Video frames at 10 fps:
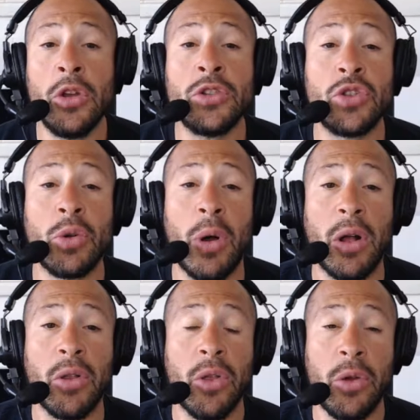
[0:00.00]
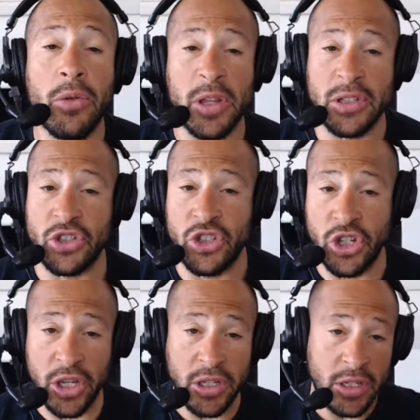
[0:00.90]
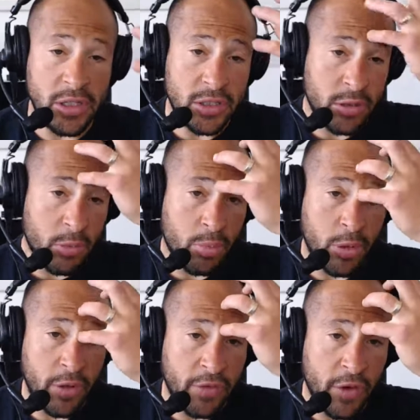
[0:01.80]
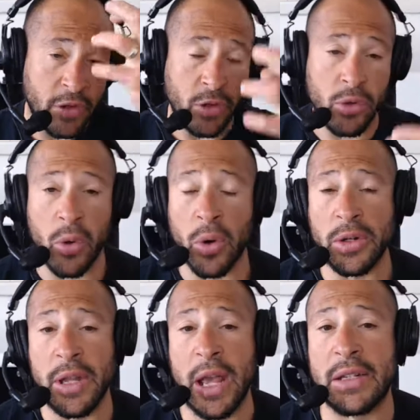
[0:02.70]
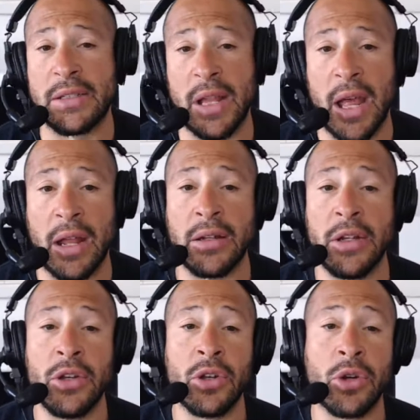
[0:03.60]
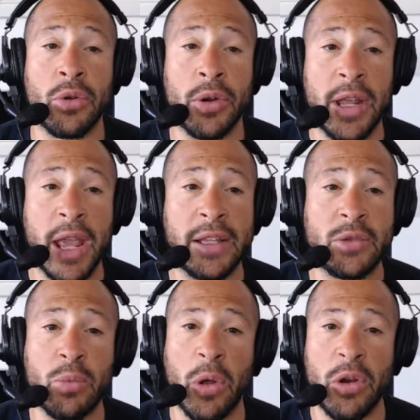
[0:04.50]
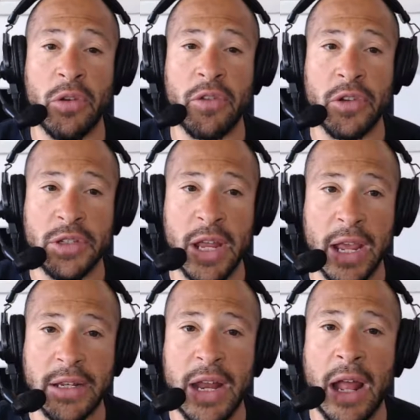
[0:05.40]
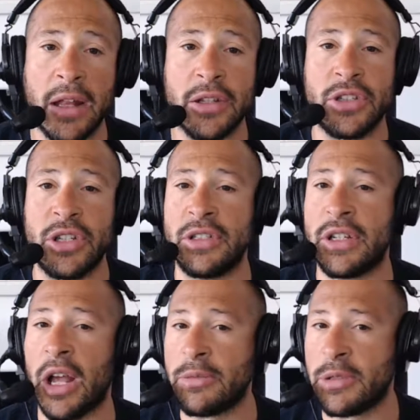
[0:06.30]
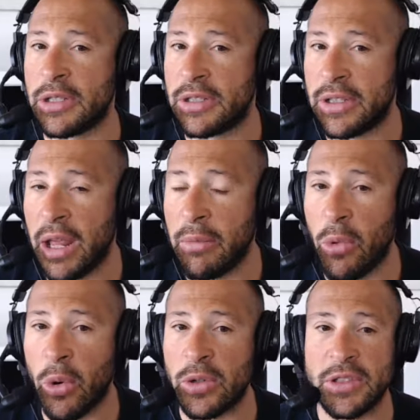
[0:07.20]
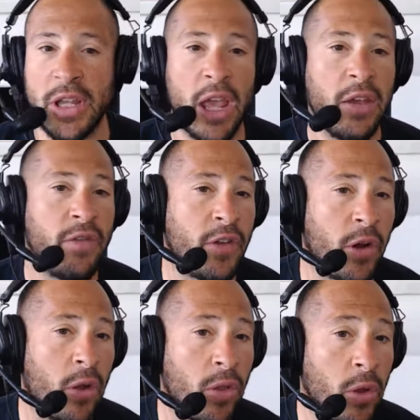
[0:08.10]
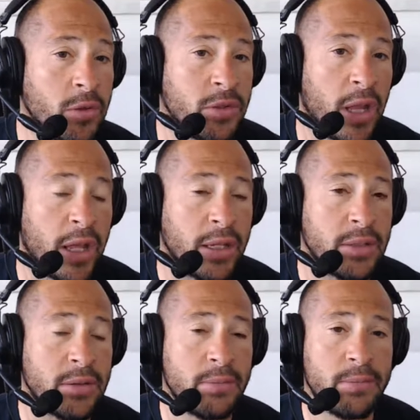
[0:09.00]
So although this genius prefrontal cortex that creates wonderful technologies, helps us stay more safe and all those things,